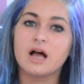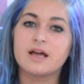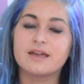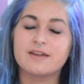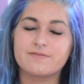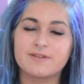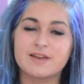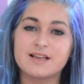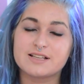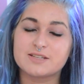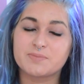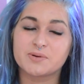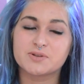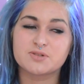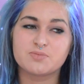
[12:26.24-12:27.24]
if it is
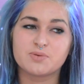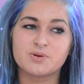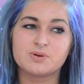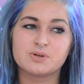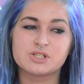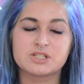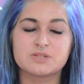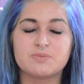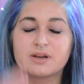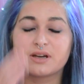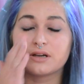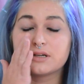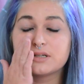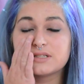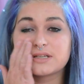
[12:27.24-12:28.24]
possible, just
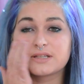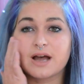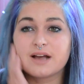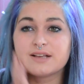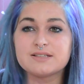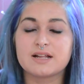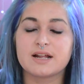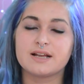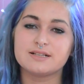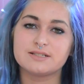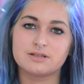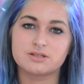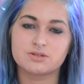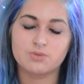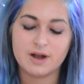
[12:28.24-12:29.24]
because that's the
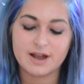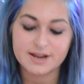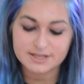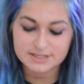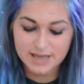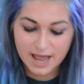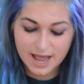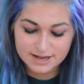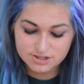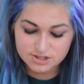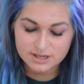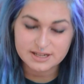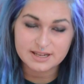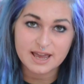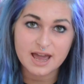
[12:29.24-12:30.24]
easiest way to
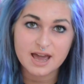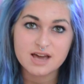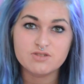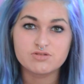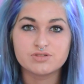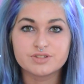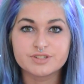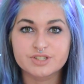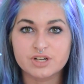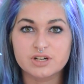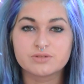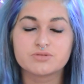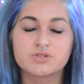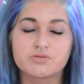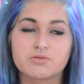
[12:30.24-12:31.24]
actually get the
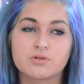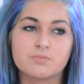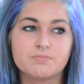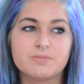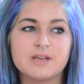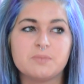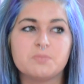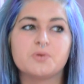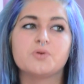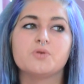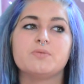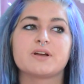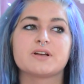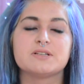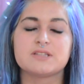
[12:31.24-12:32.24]
results from people,
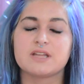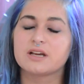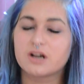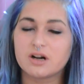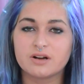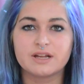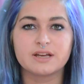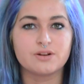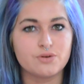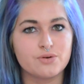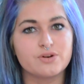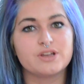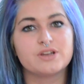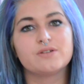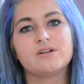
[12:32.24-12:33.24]
because they can't
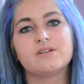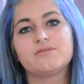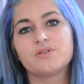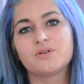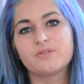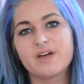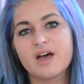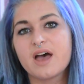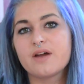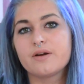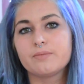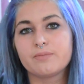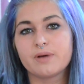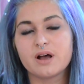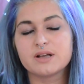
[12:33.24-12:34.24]
ignore you if you're
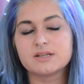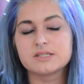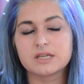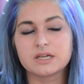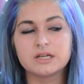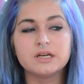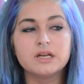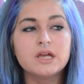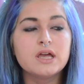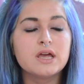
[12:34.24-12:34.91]
there in person.